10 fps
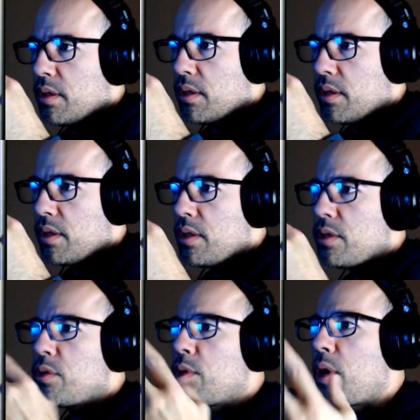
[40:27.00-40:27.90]
So
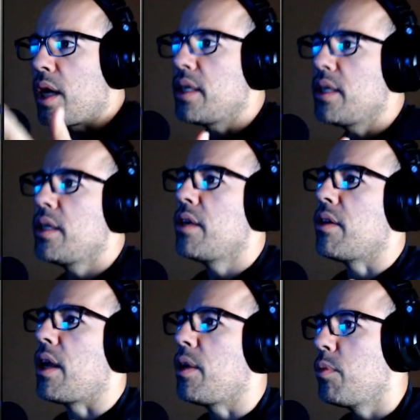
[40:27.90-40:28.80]
I didn't hear
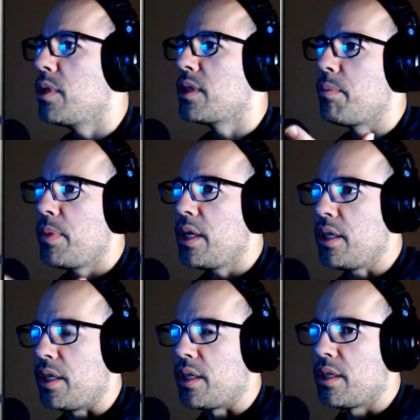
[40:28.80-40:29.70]
anyone's
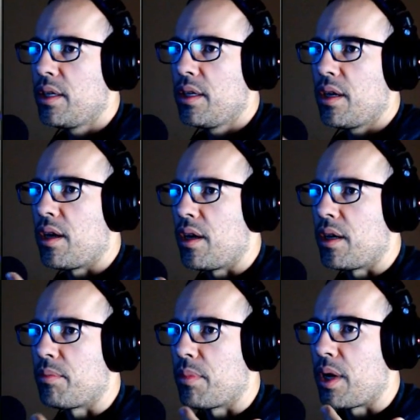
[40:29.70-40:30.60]
opinion on
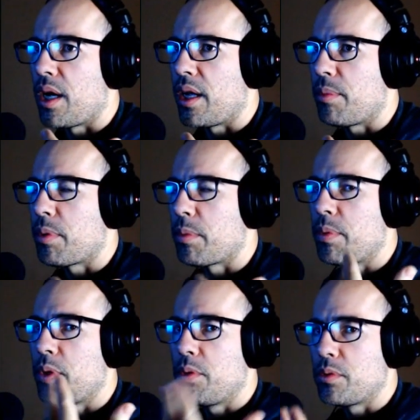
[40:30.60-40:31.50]
my
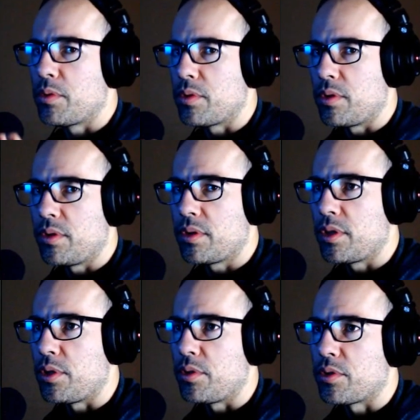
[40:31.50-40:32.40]
proposal to do sort of
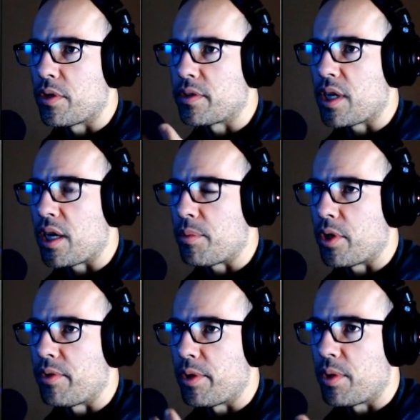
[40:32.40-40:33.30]
a Saturday Morning
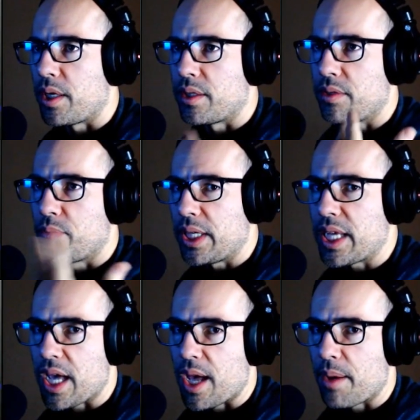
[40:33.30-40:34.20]
Rewind
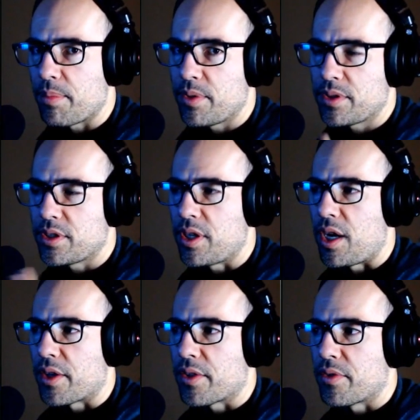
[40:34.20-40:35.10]
recap talk
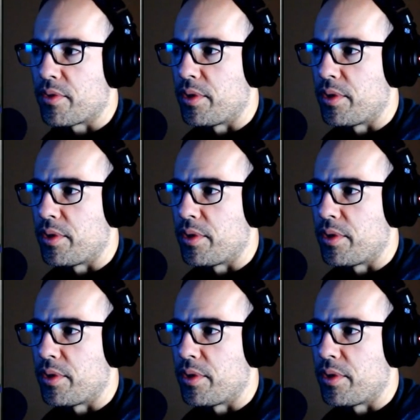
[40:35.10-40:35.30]
through.